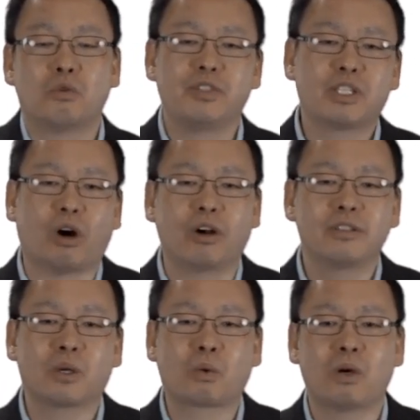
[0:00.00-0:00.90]

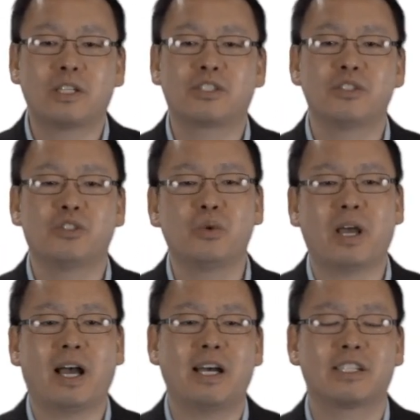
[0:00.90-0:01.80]
regarding the questions you
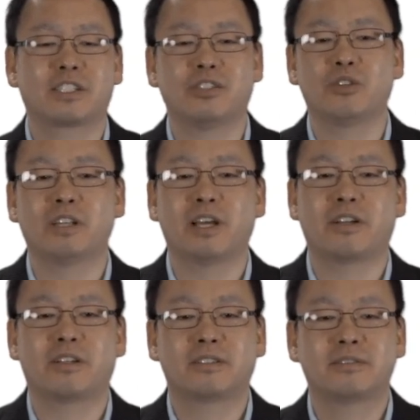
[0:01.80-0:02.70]
ask in your
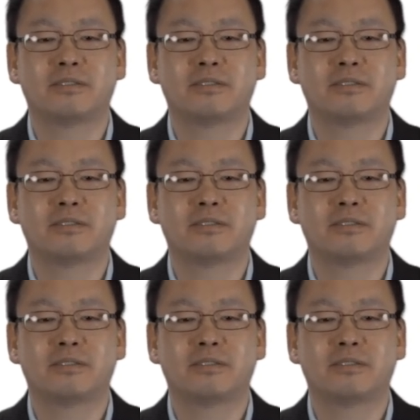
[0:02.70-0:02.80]
letter,